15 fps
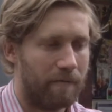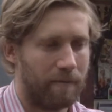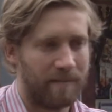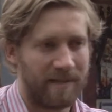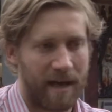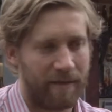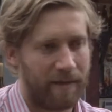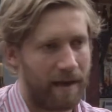From
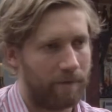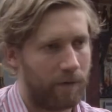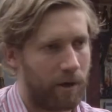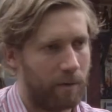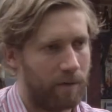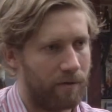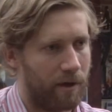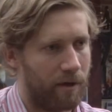South
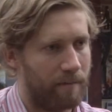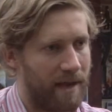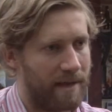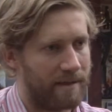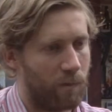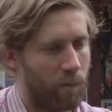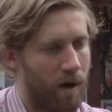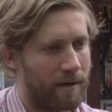Africa, we've got
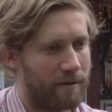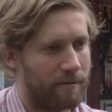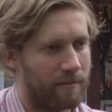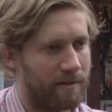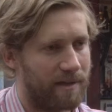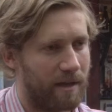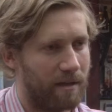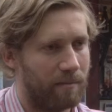amazing wines
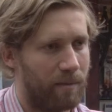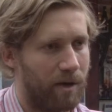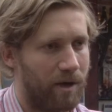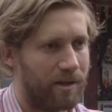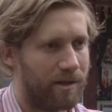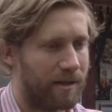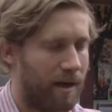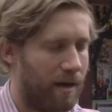from
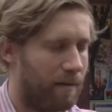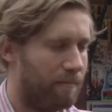Stellenbosch.